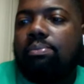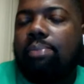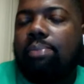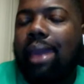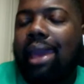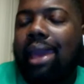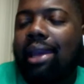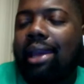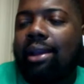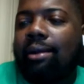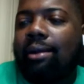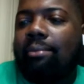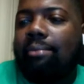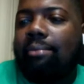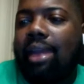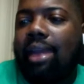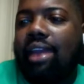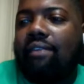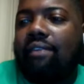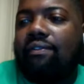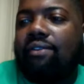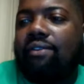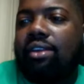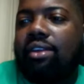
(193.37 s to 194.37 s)
Baker
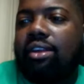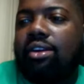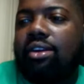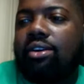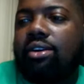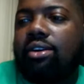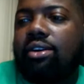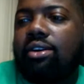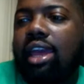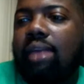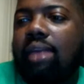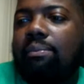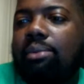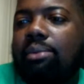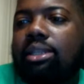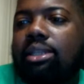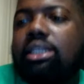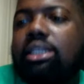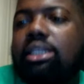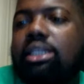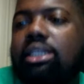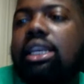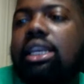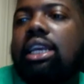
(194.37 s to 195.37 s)
Mayfield, in
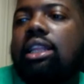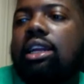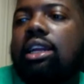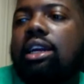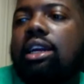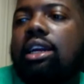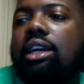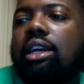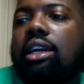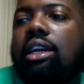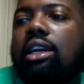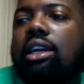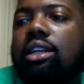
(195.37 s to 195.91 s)
particular,